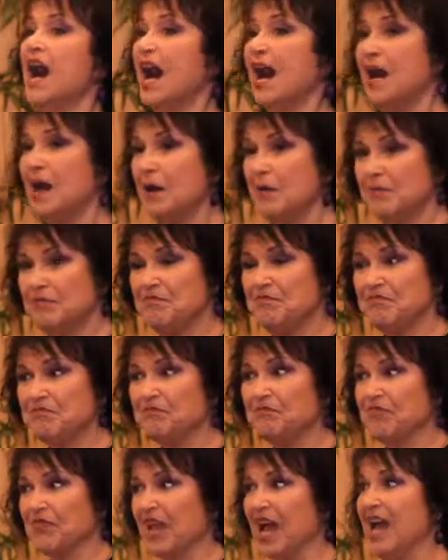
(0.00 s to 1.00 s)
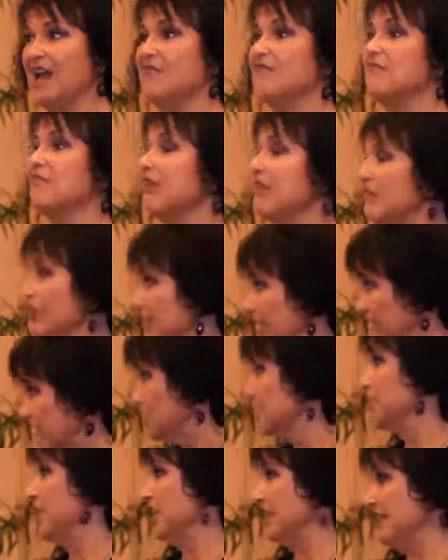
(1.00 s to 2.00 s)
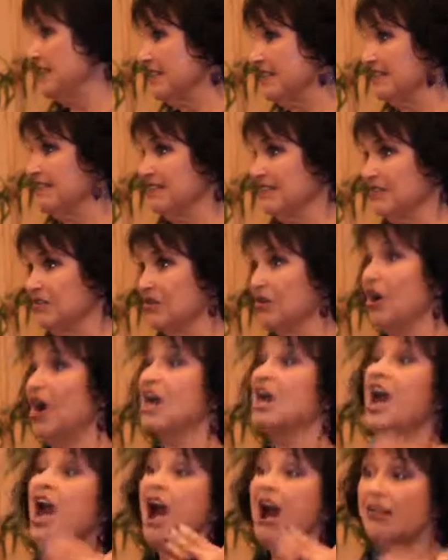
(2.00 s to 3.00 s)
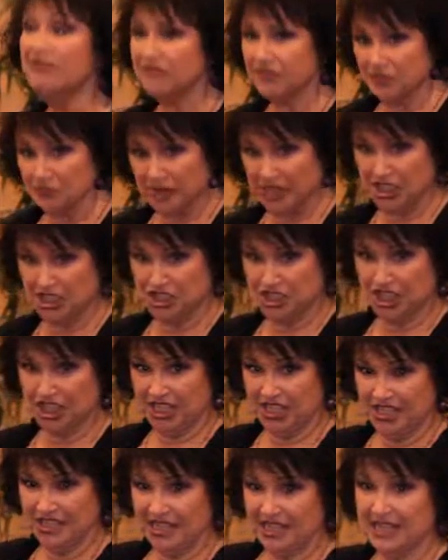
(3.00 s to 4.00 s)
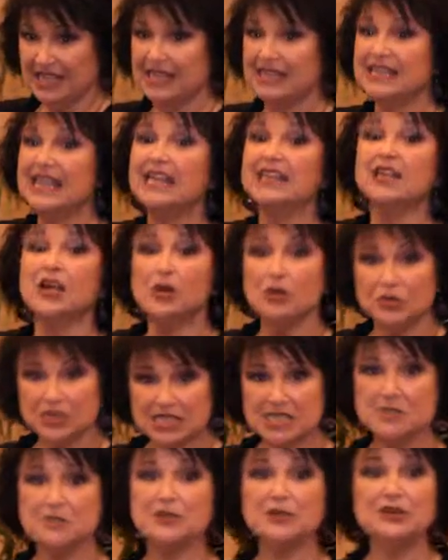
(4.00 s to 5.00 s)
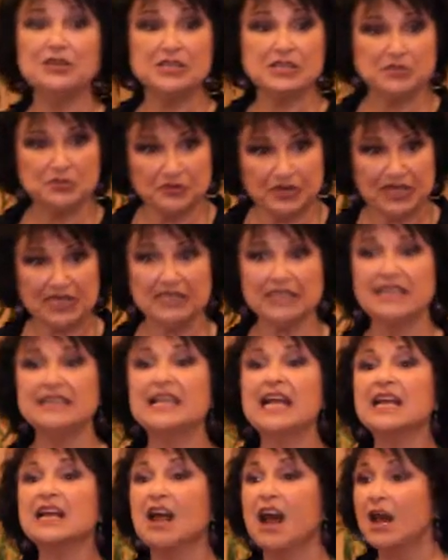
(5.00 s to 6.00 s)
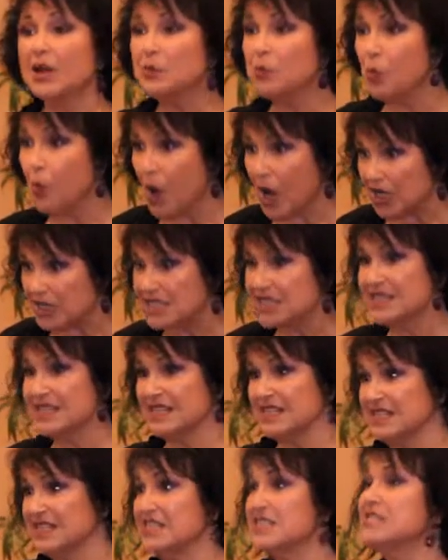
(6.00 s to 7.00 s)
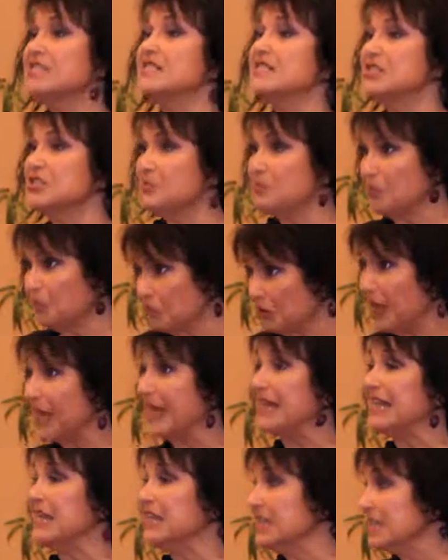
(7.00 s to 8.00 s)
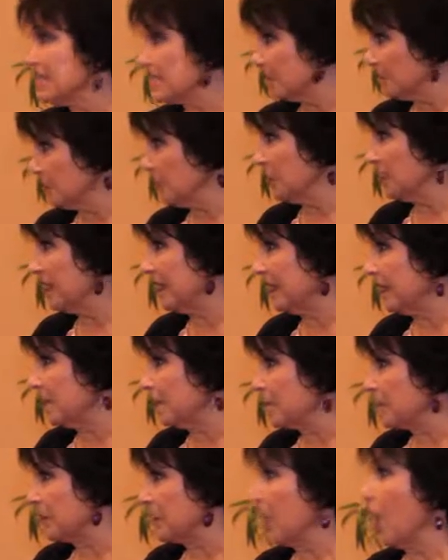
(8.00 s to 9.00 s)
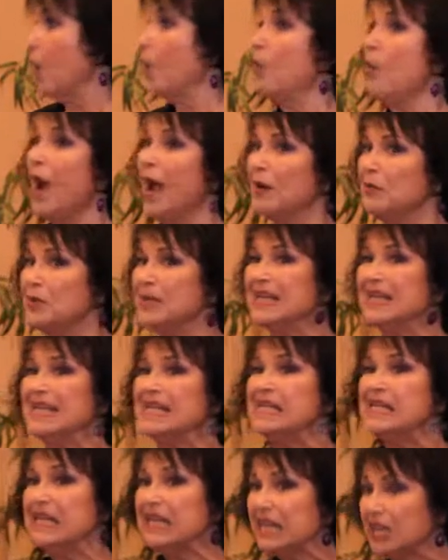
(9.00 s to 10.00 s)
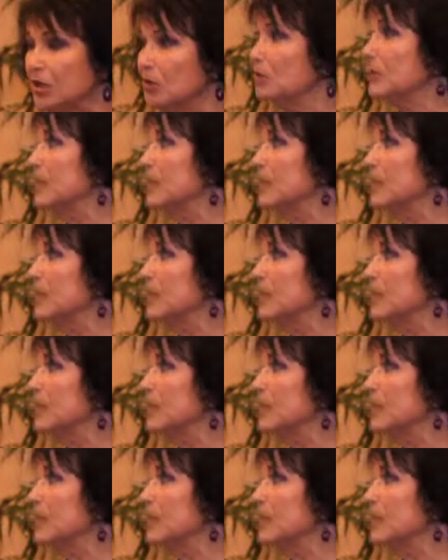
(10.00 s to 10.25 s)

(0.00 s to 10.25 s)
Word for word: um, a revelation a confirmation that the Holy Spirit is real and that God wants us to, to pray in the Spirit. Why would He heal